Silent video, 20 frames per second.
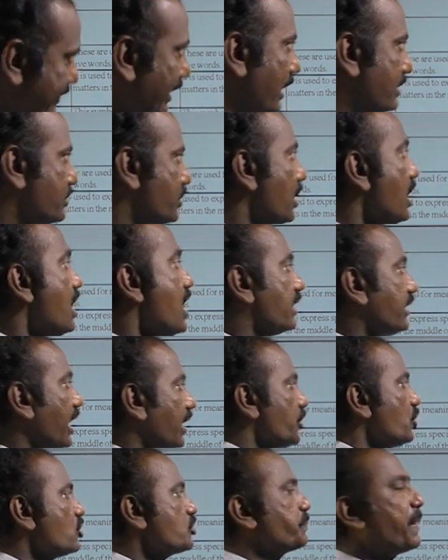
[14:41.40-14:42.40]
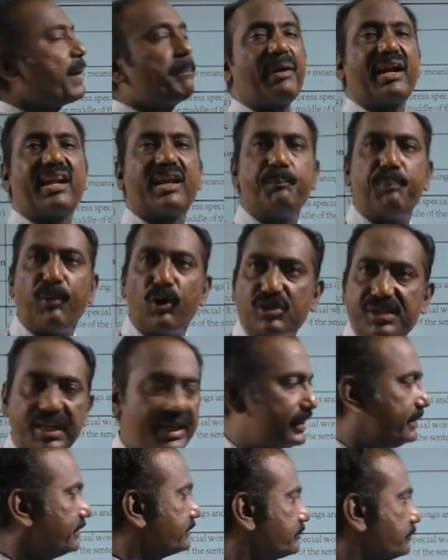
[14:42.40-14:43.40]
that. The newspaper
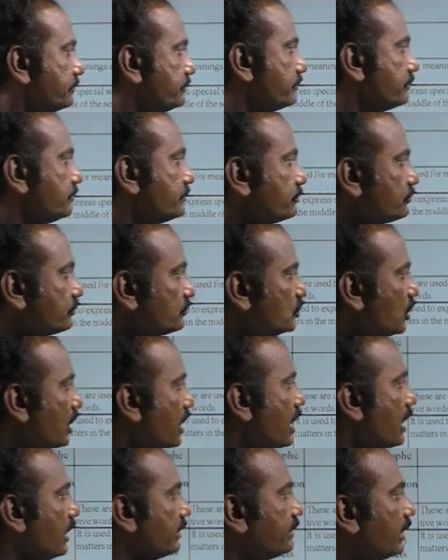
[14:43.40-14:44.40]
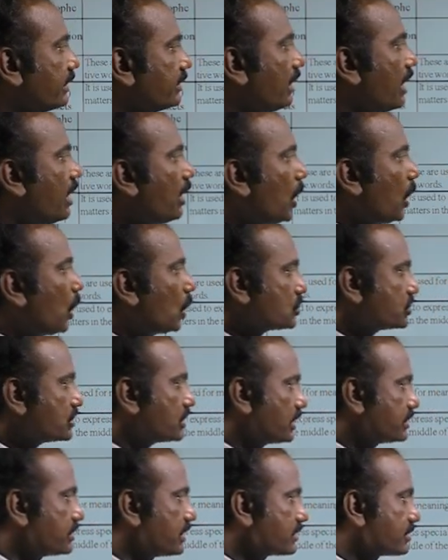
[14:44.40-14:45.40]
reported that the
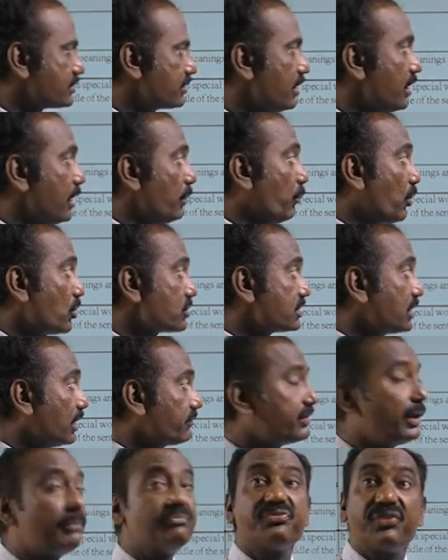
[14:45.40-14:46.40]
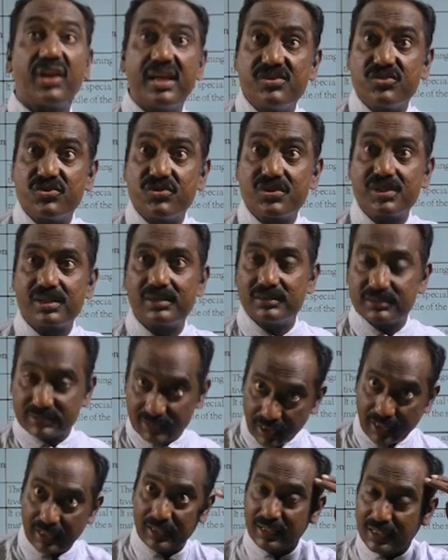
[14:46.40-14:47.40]
hostages, most of them French.
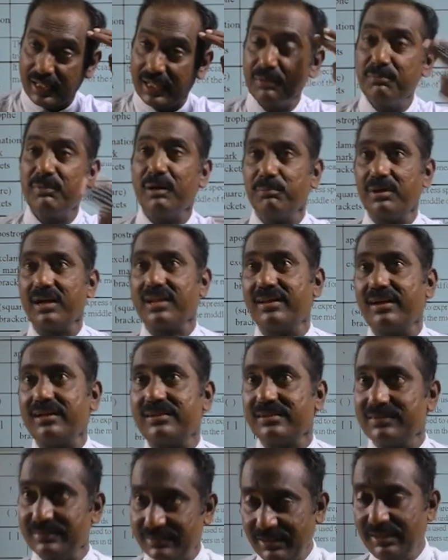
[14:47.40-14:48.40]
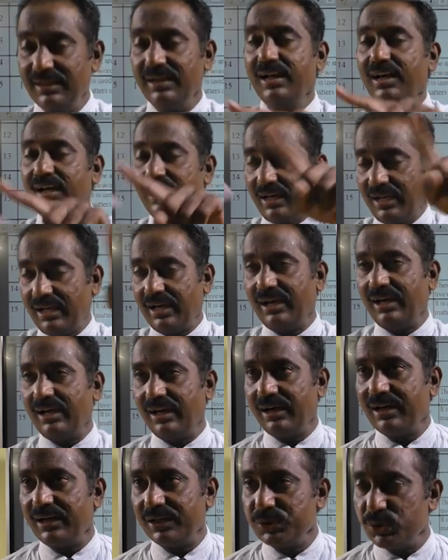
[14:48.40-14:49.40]
Suddenly he remembered
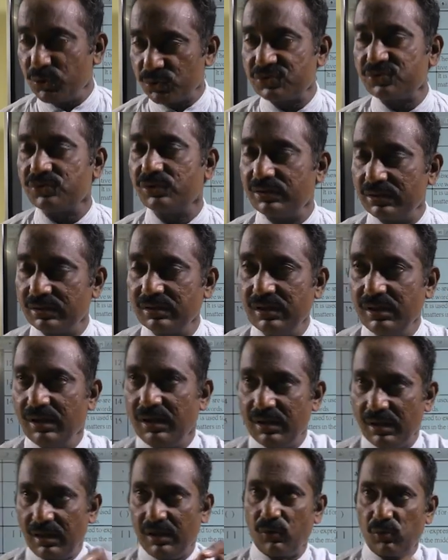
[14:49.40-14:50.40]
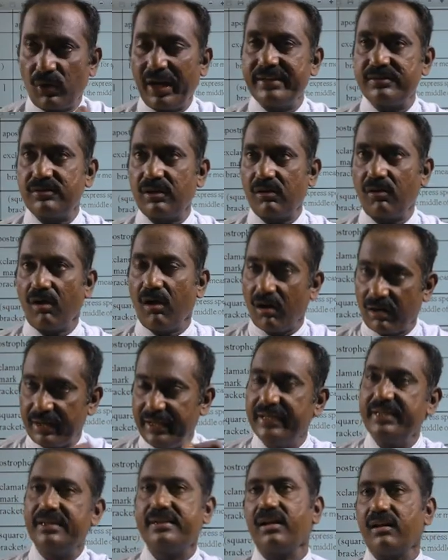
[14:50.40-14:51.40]
that. News writer or
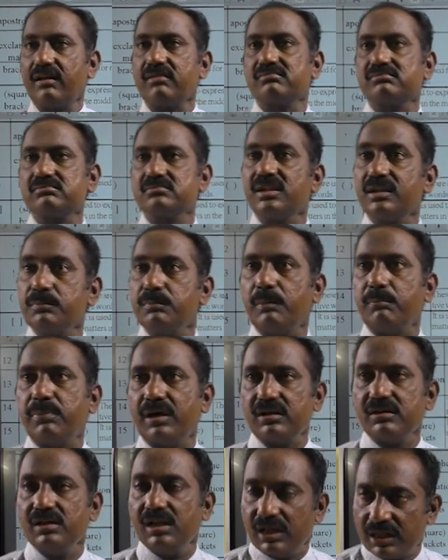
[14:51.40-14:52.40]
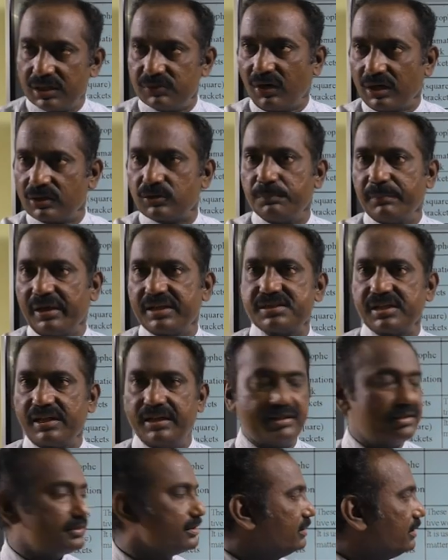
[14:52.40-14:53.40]
editor remembered. He want to mention
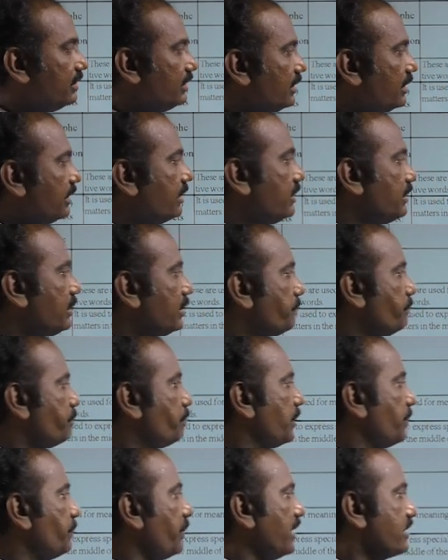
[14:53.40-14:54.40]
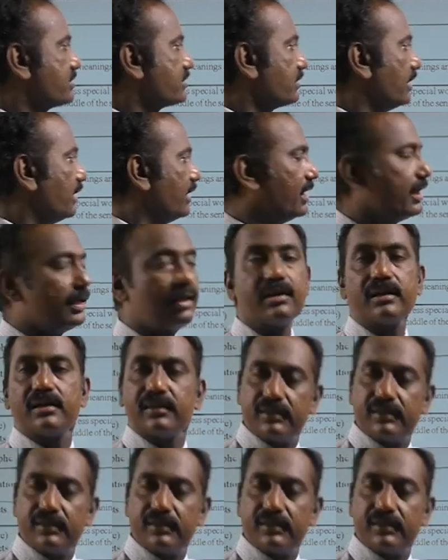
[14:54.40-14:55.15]
it. He prepares a